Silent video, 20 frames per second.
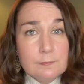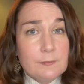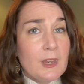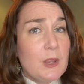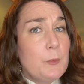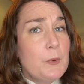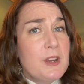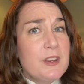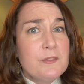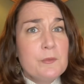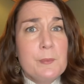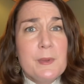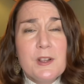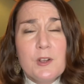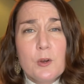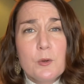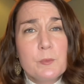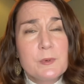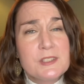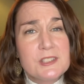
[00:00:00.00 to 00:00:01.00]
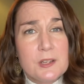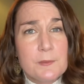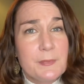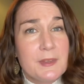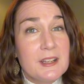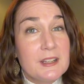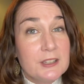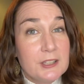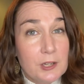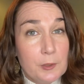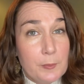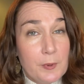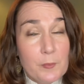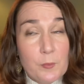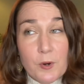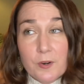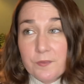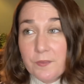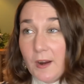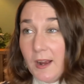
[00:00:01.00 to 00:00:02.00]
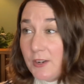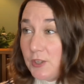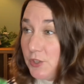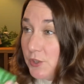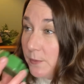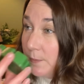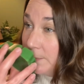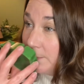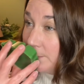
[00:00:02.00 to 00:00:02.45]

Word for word: It would even be good with something a little bit more fresh.